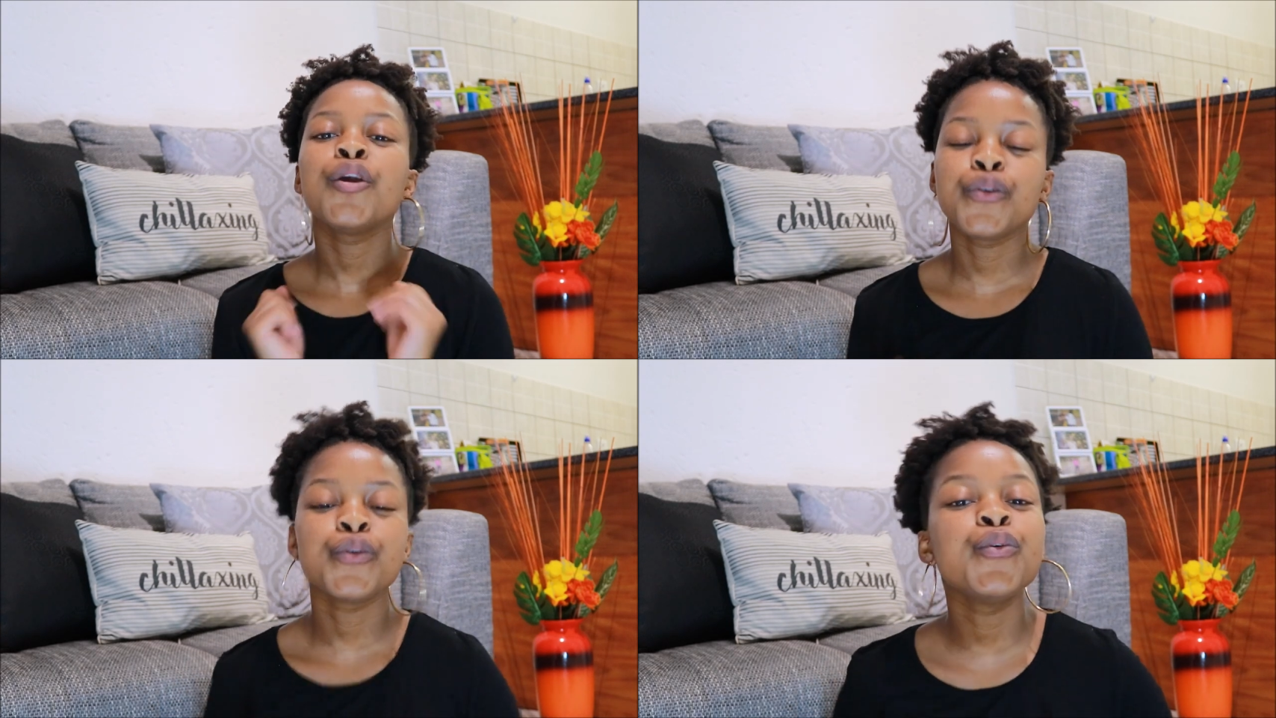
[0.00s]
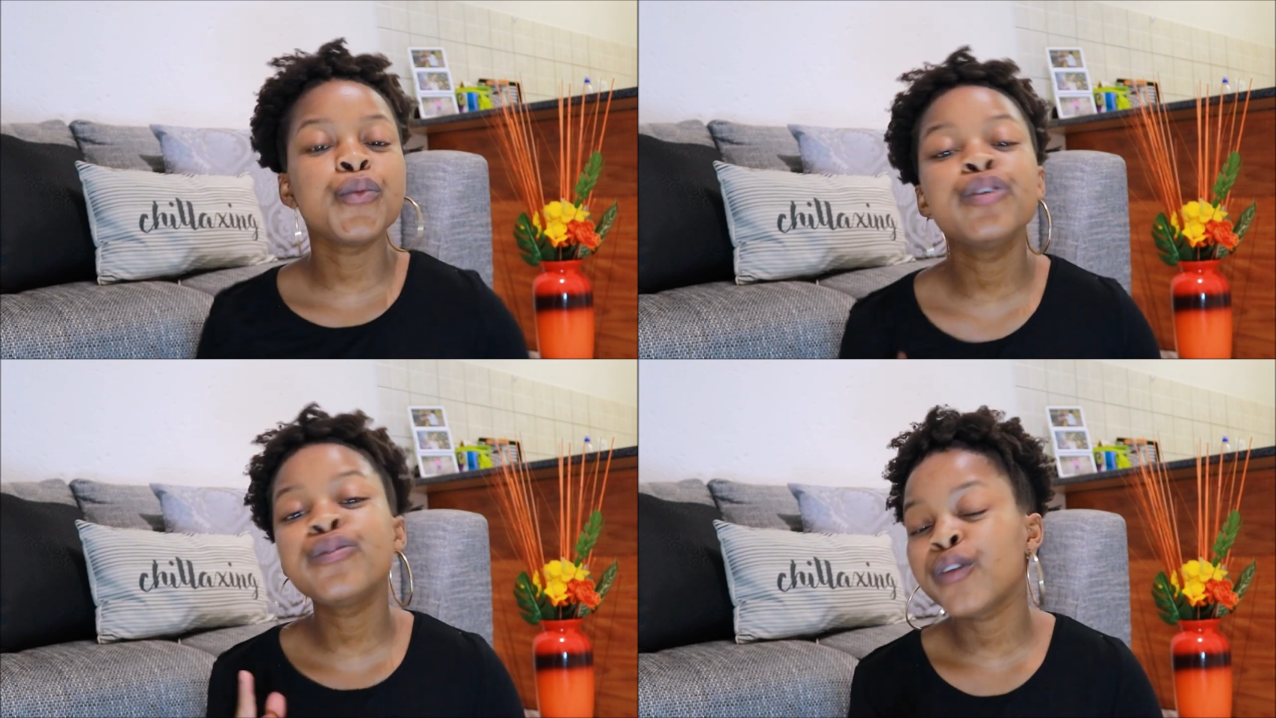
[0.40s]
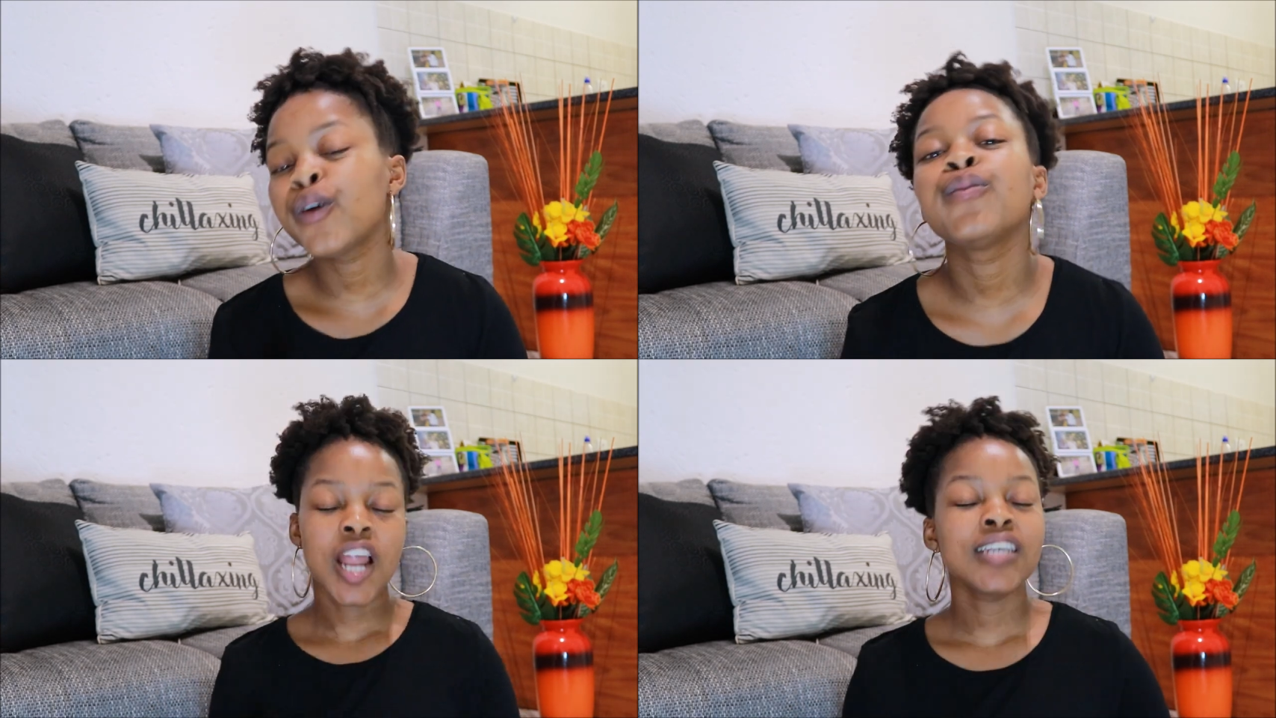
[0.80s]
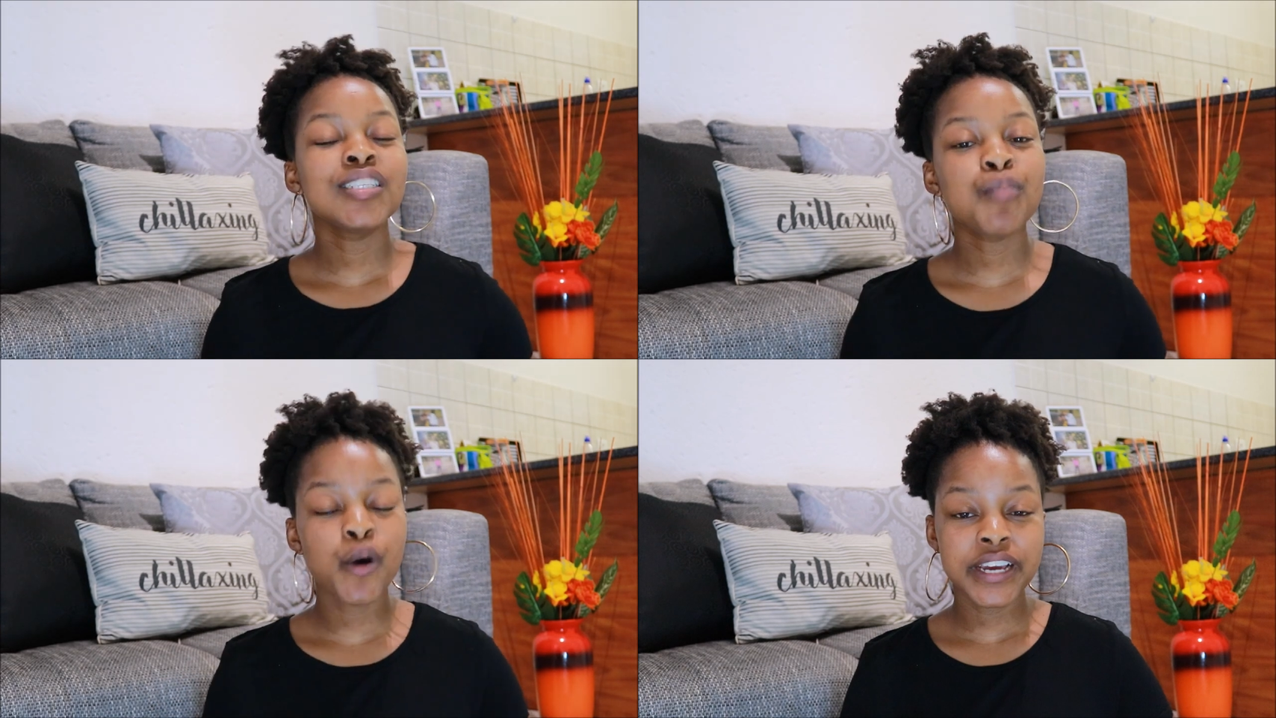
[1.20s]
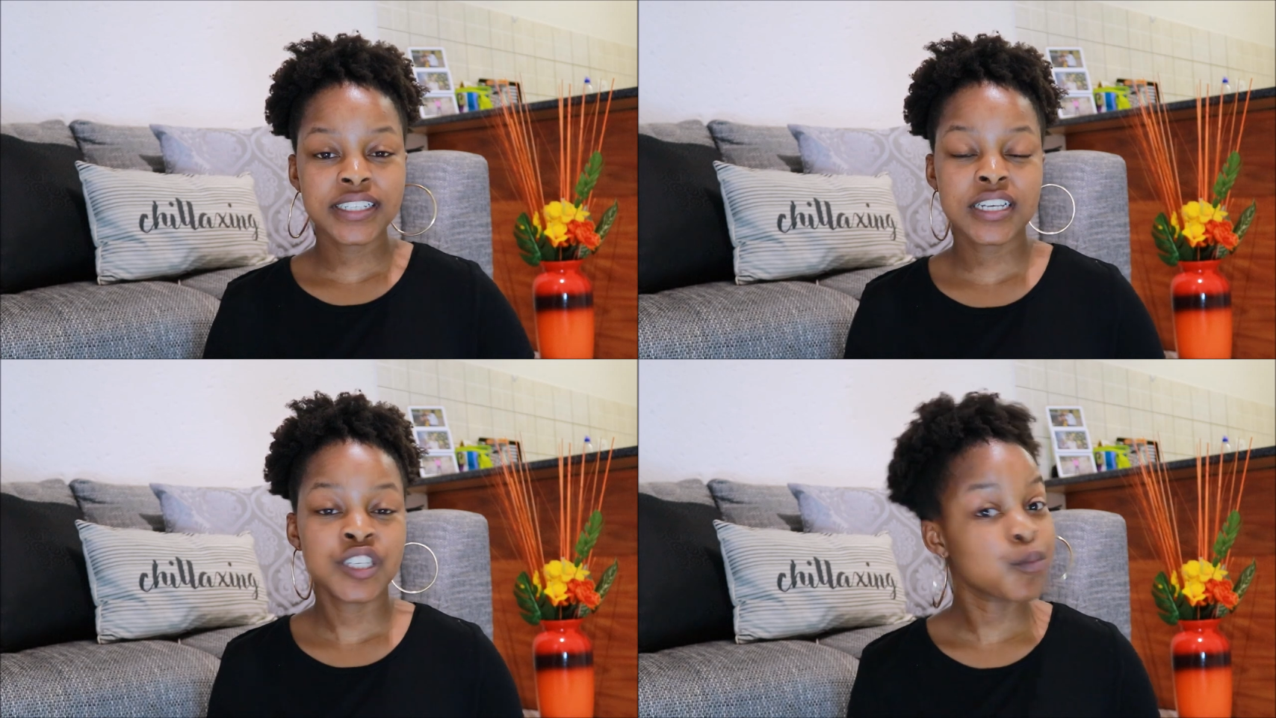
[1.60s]
You will flow. Last
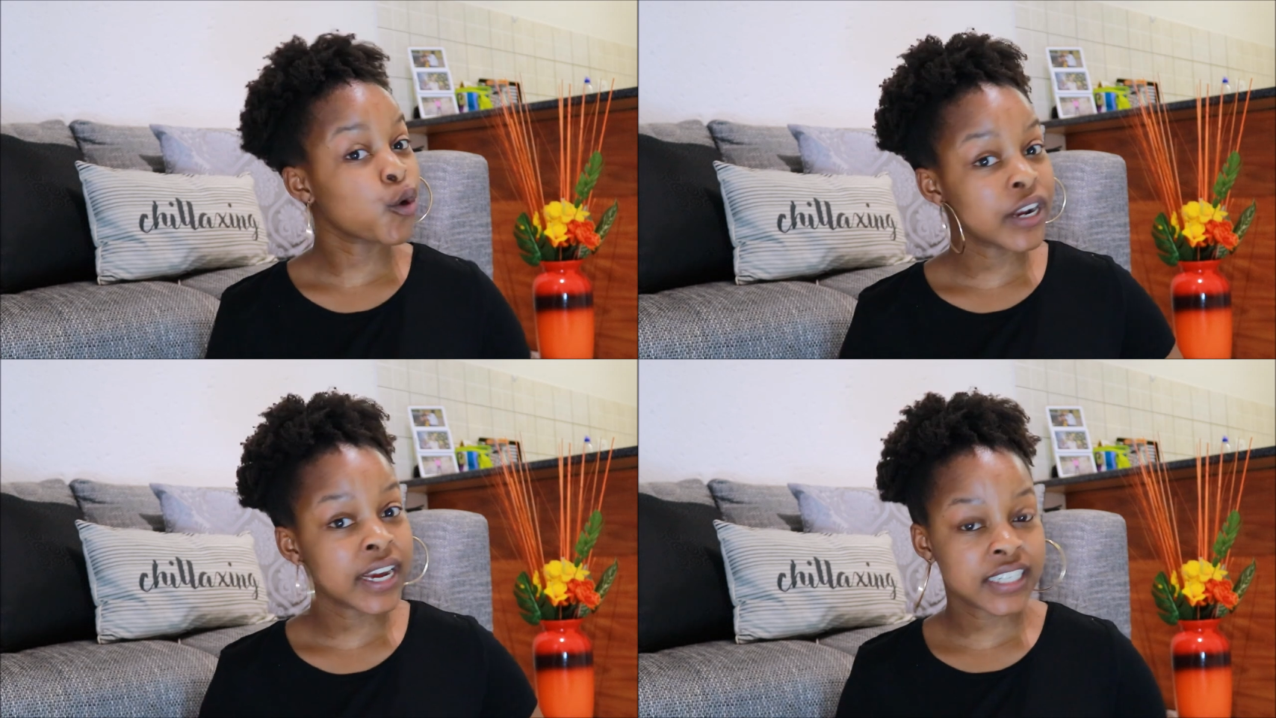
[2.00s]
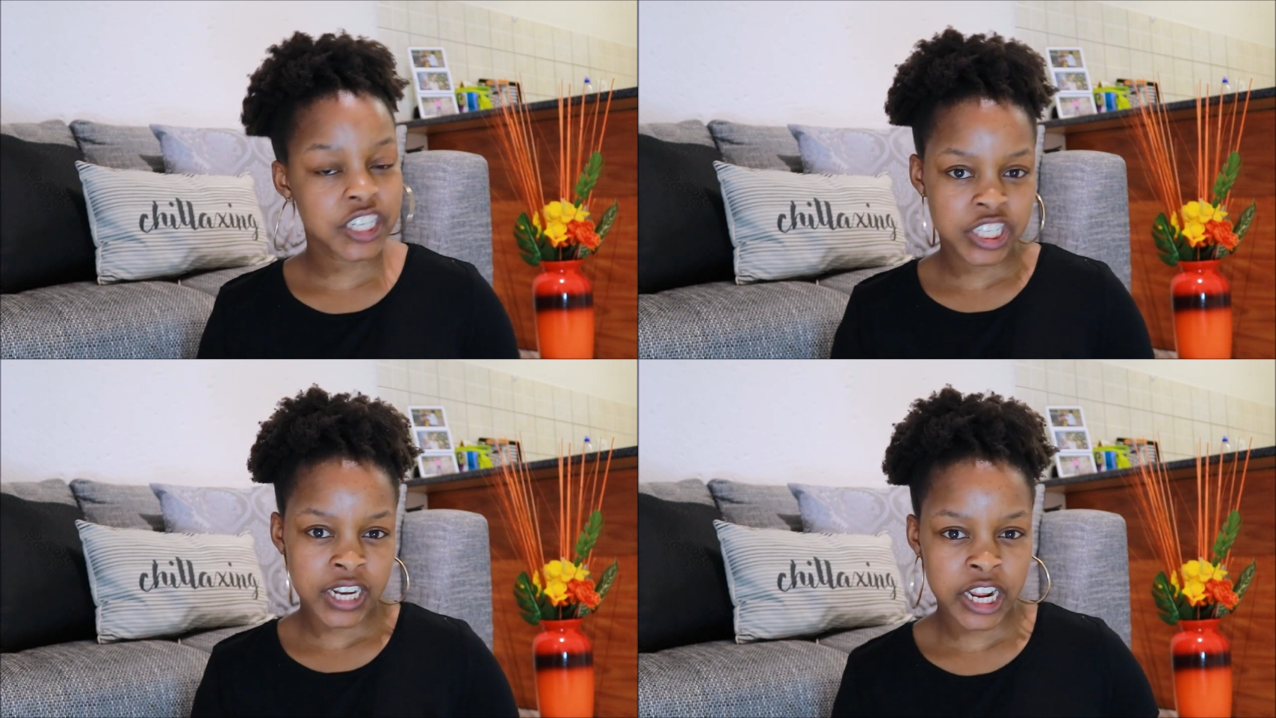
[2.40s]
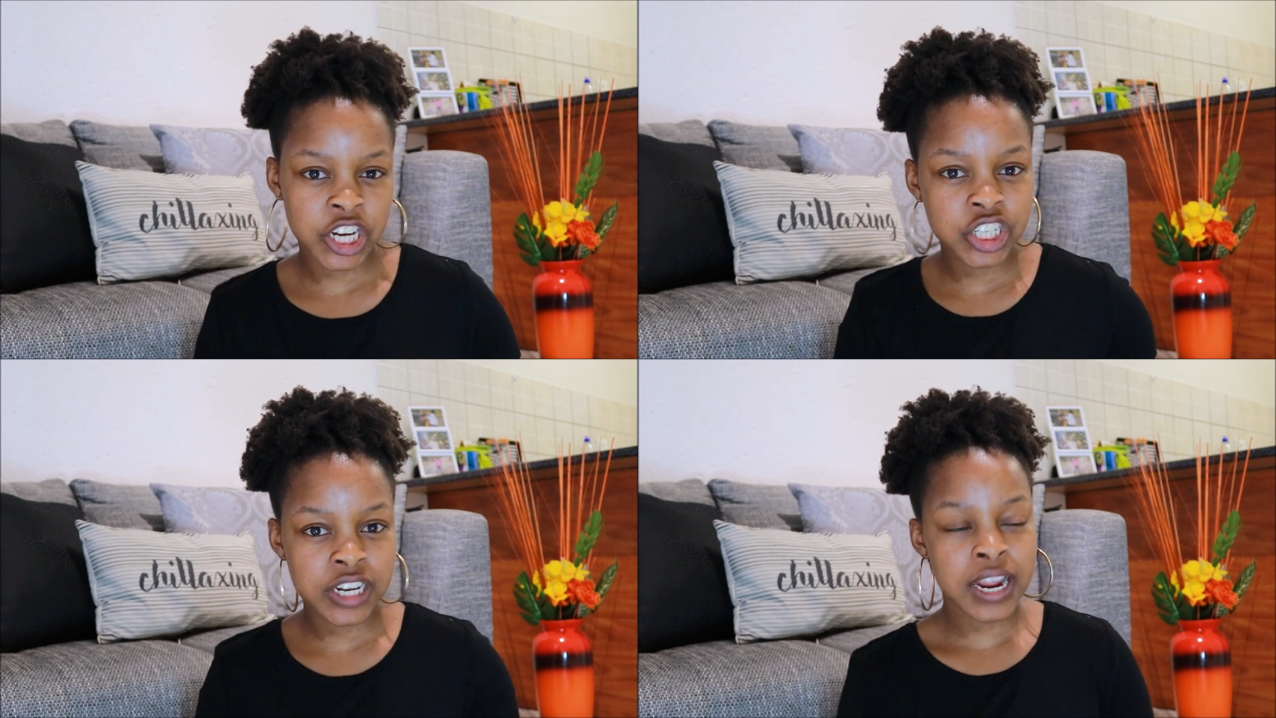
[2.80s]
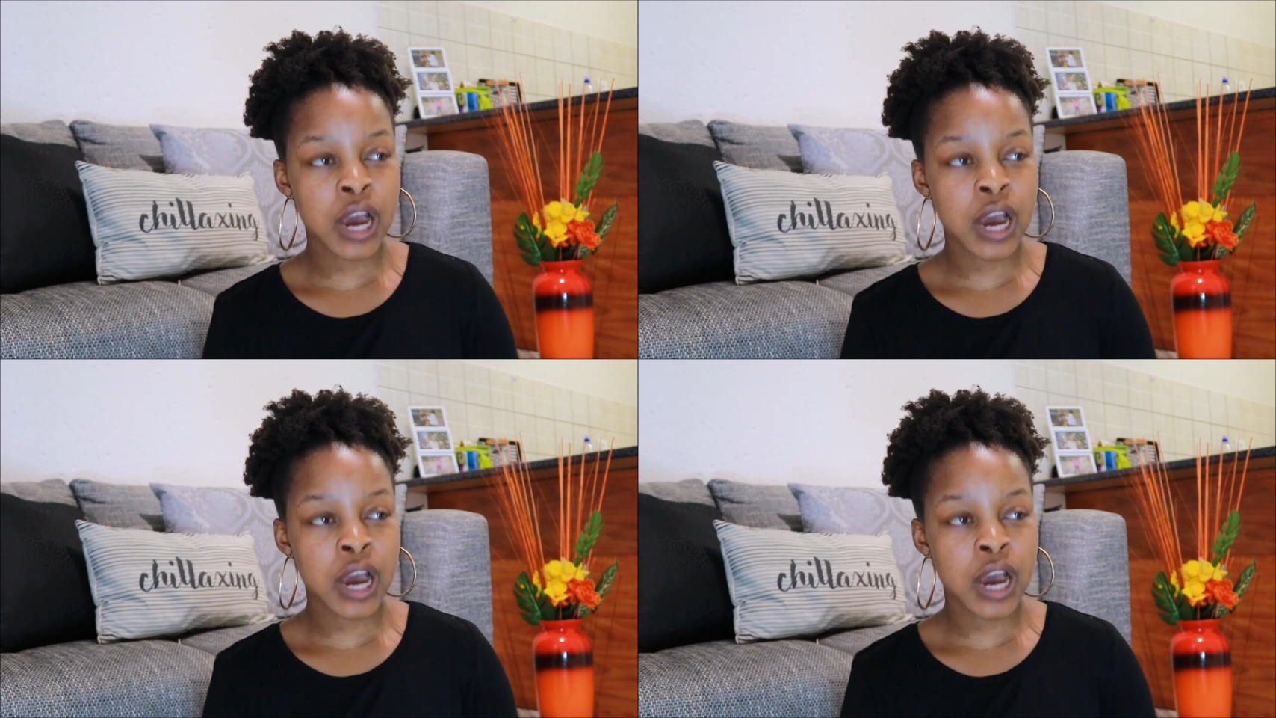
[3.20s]
point is product selection.